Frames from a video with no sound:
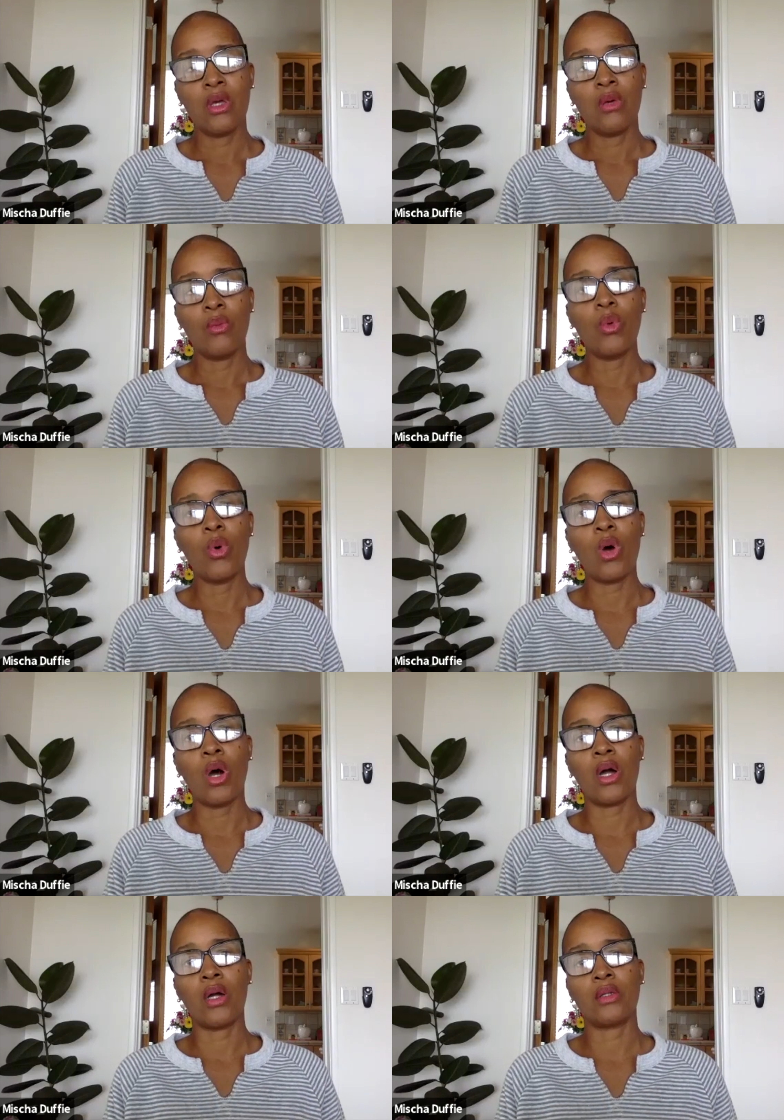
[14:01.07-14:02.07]

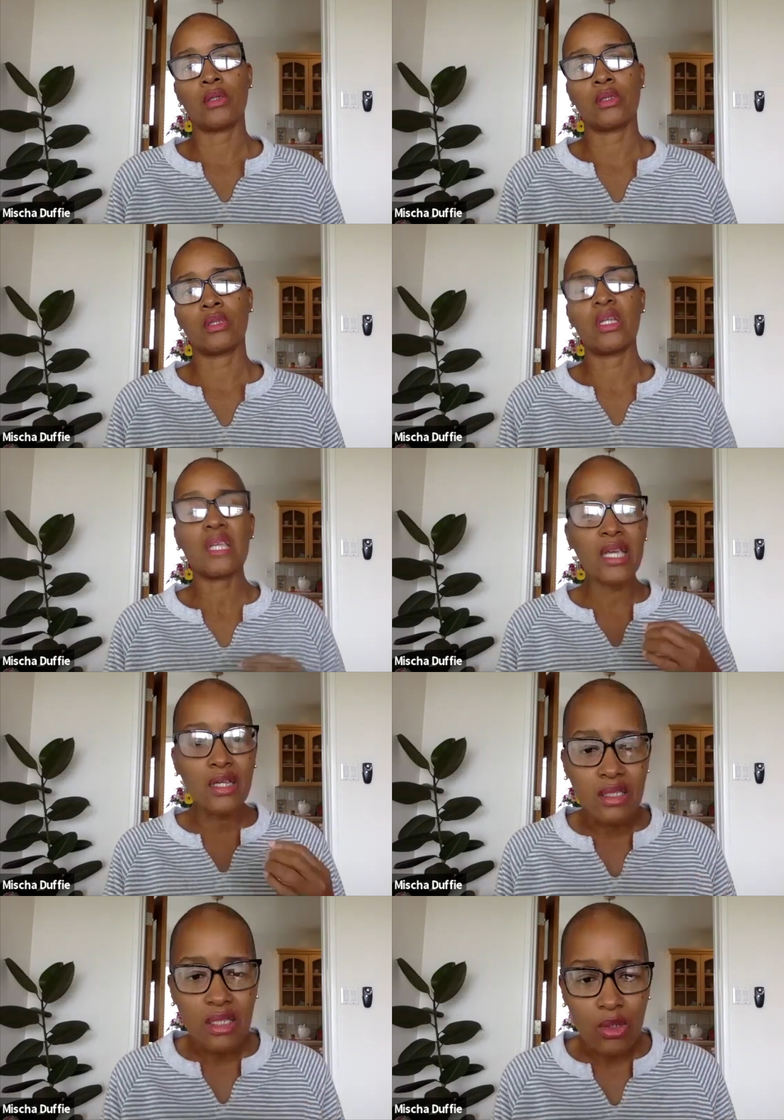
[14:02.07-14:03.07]
more
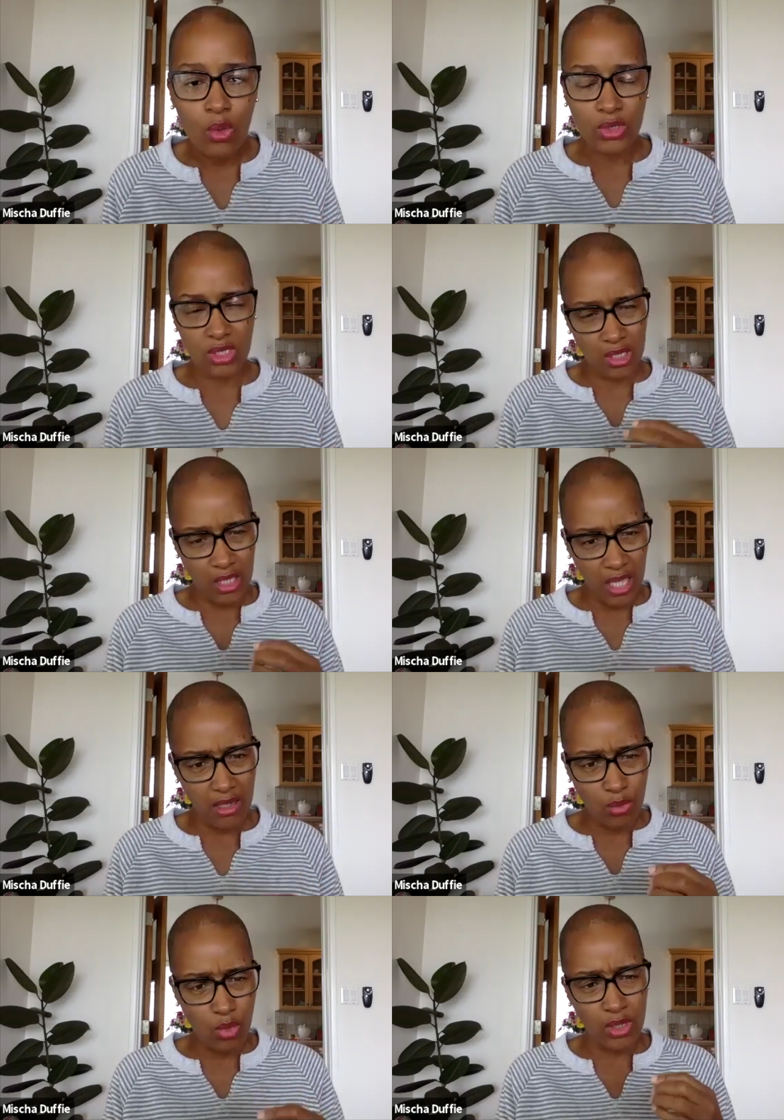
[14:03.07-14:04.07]
clearly, or to get more